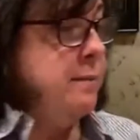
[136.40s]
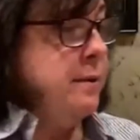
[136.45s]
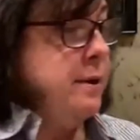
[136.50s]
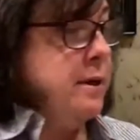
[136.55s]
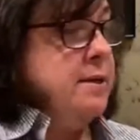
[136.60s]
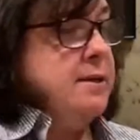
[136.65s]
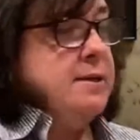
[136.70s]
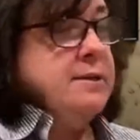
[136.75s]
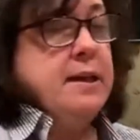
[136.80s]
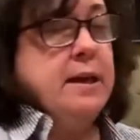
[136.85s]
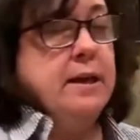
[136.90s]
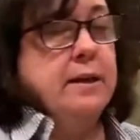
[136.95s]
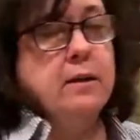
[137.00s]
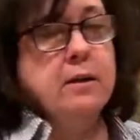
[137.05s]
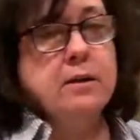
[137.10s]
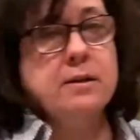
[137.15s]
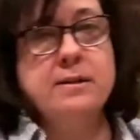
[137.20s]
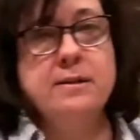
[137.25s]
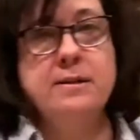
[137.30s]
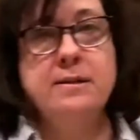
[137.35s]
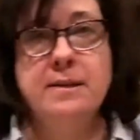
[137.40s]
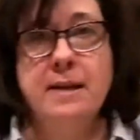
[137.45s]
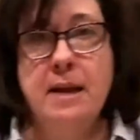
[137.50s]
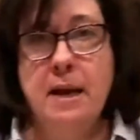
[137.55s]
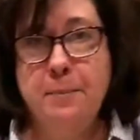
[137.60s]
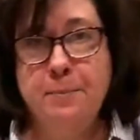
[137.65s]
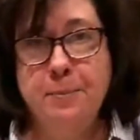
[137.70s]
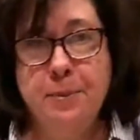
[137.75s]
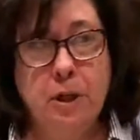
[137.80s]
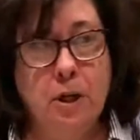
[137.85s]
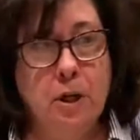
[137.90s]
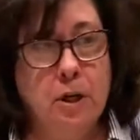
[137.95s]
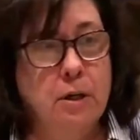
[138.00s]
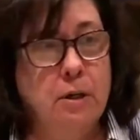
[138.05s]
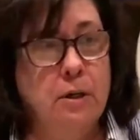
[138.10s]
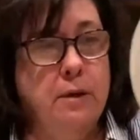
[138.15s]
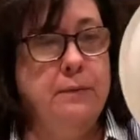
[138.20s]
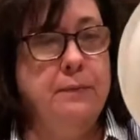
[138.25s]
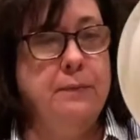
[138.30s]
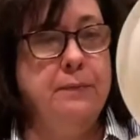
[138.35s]
we're going to take our
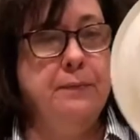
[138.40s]
stapler